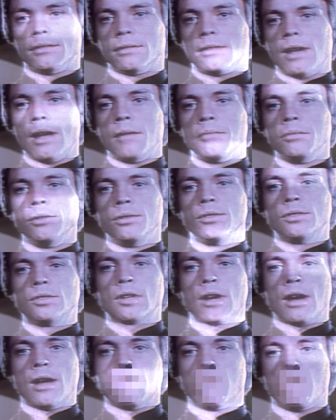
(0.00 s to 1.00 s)
I am Luke
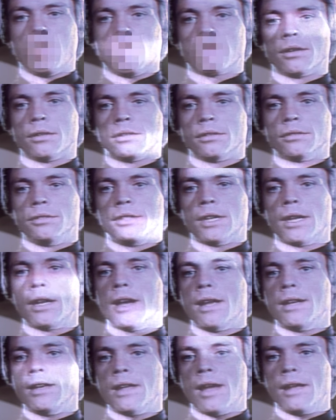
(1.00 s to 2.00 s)
Skywalker,
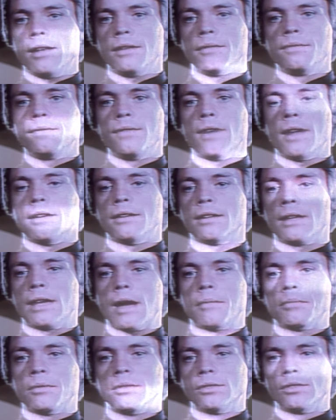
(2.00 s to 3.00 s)
Jedi Knight and friend to
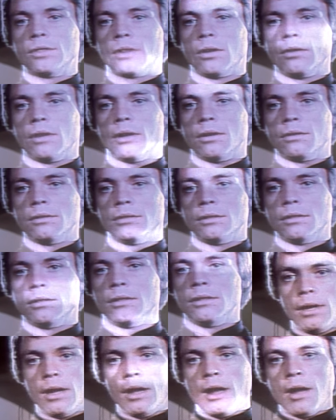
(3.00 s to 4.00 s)
Captain Solo.
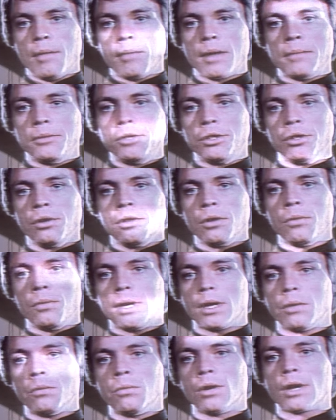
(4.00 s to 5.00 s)
I'm sure that
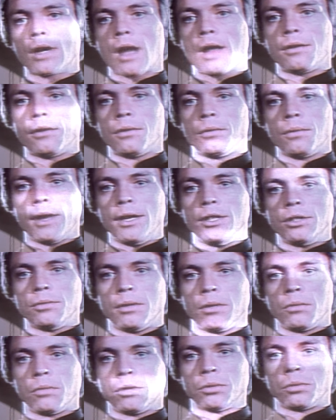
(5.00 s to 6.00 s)
we can work out an
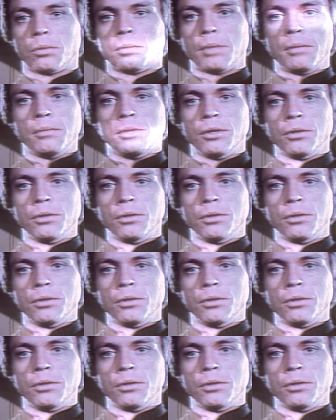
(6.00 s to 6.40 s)
arrangement which will be